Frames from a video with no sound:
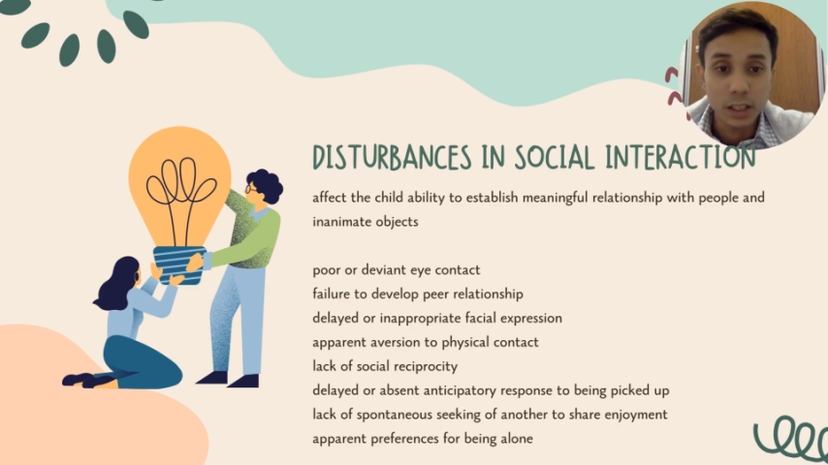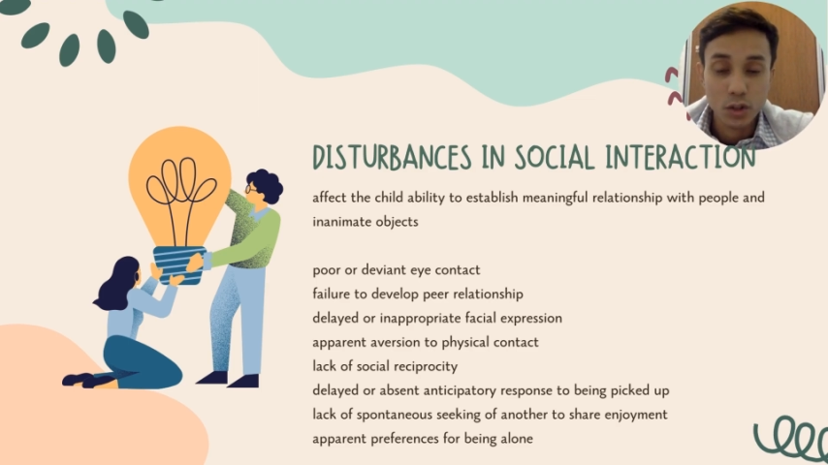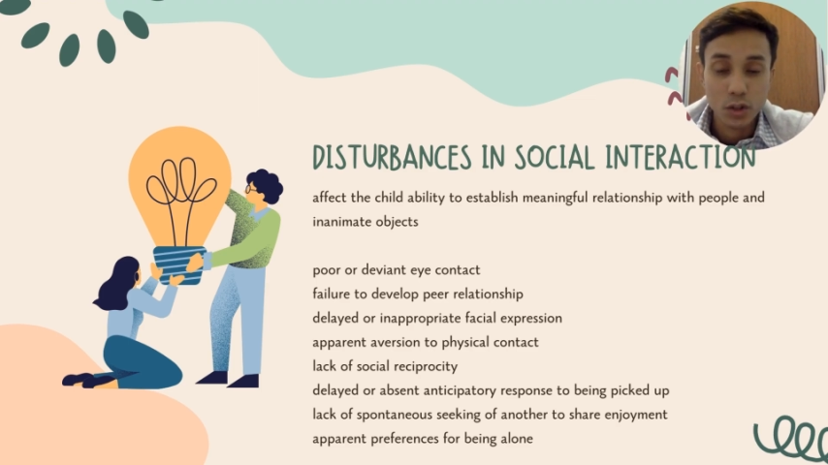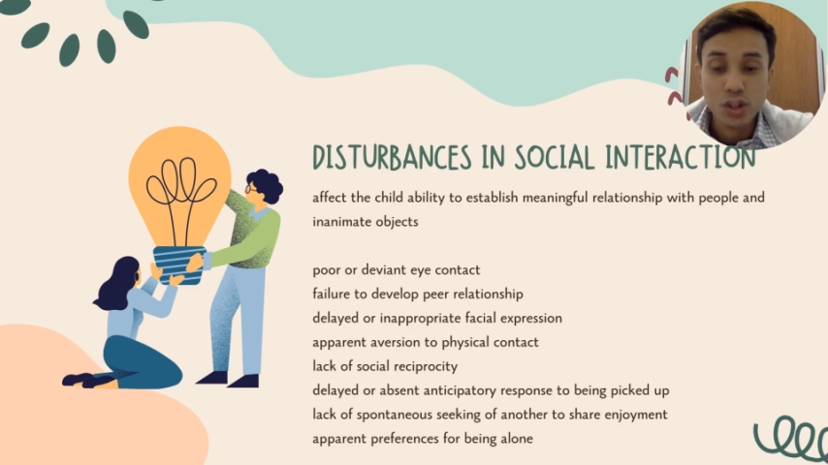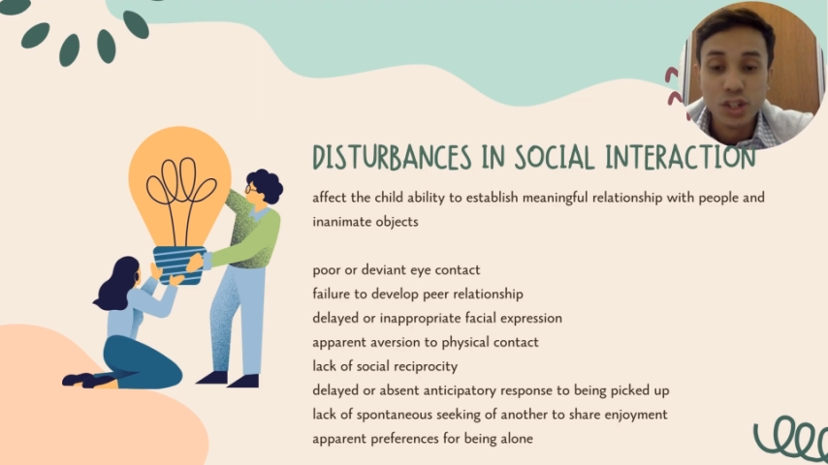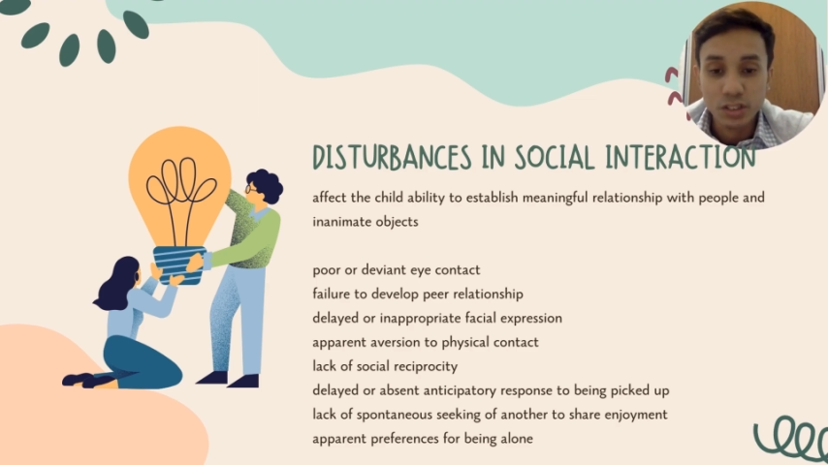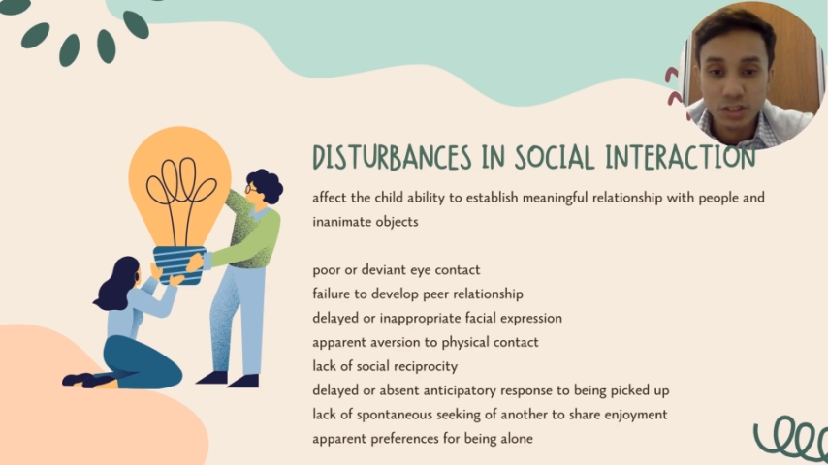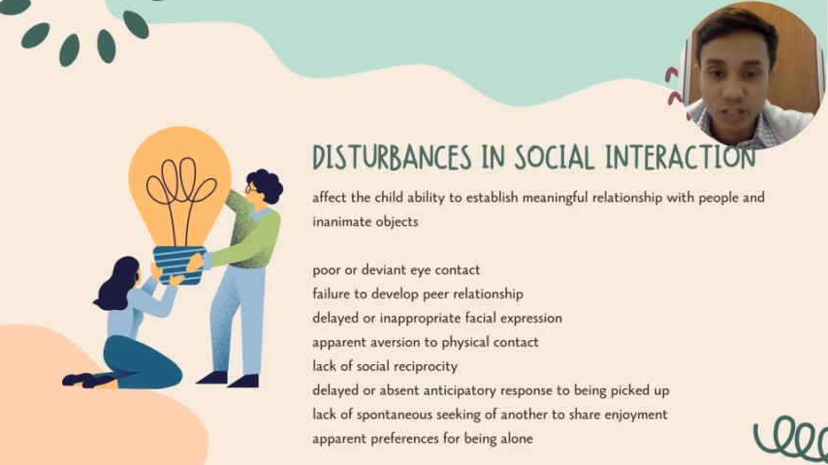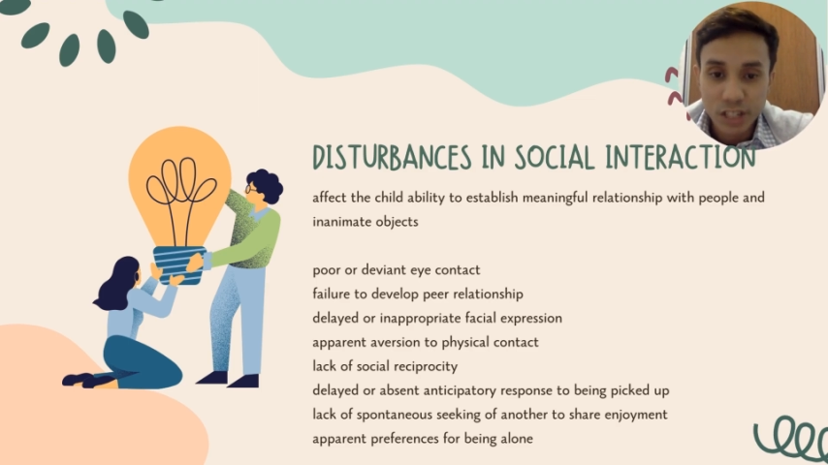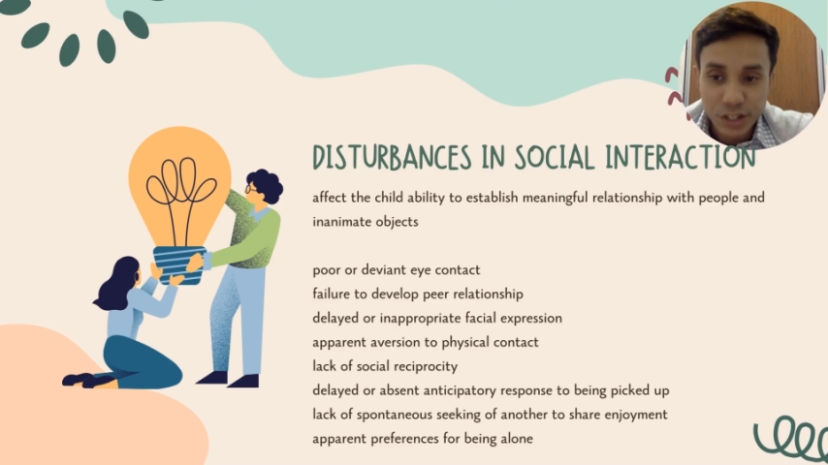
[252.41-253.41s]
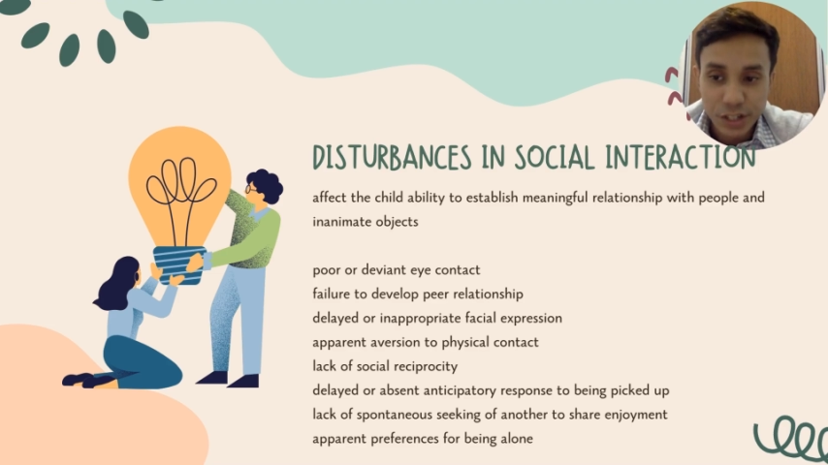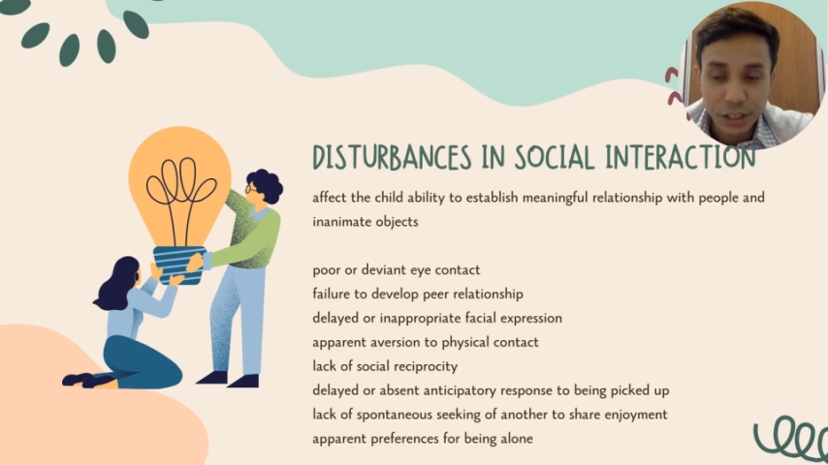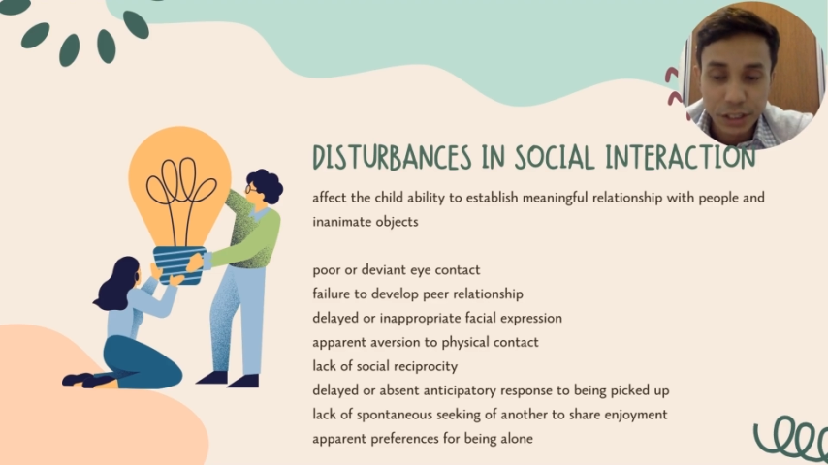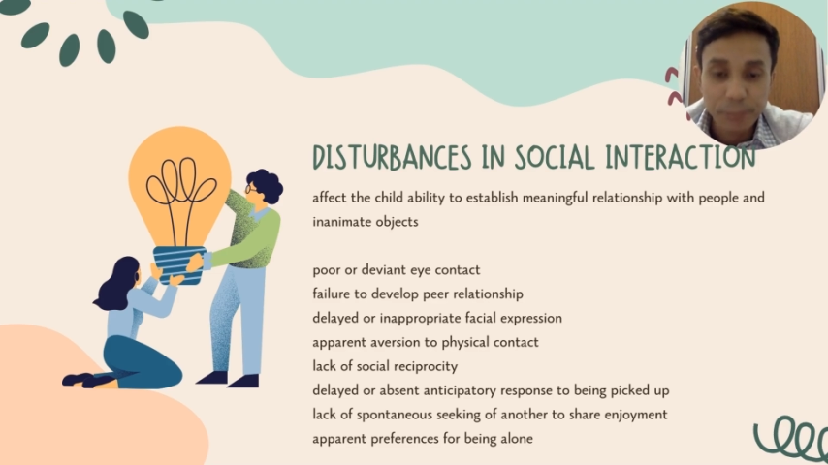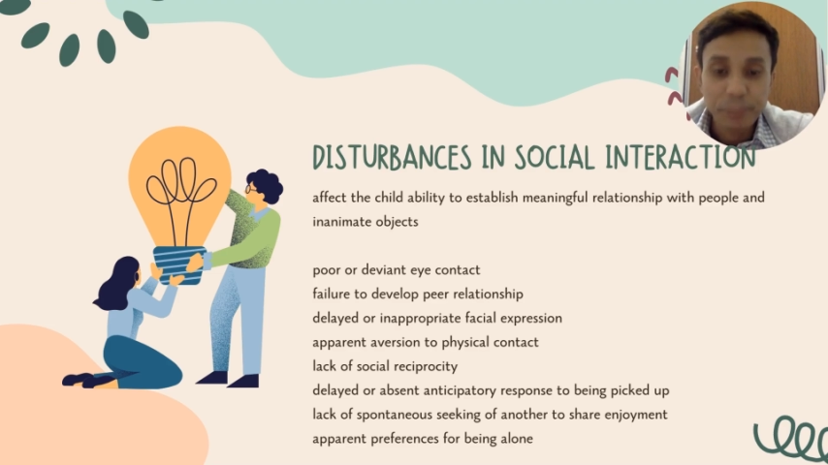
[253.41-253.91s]
social
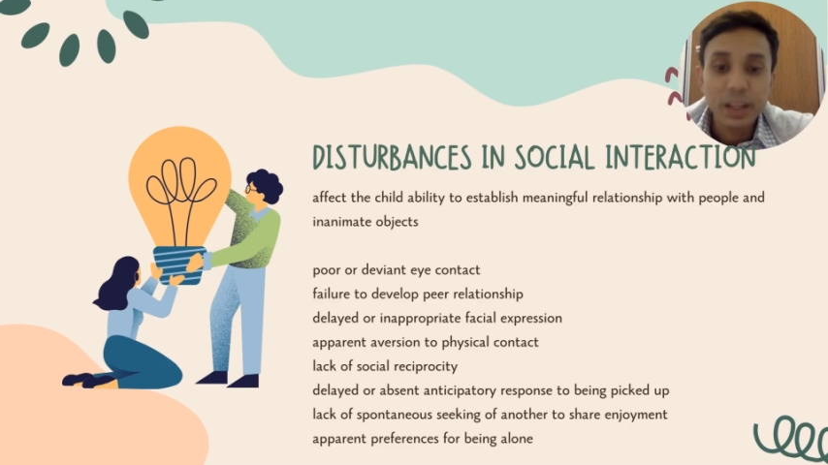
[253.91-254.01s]
interaction.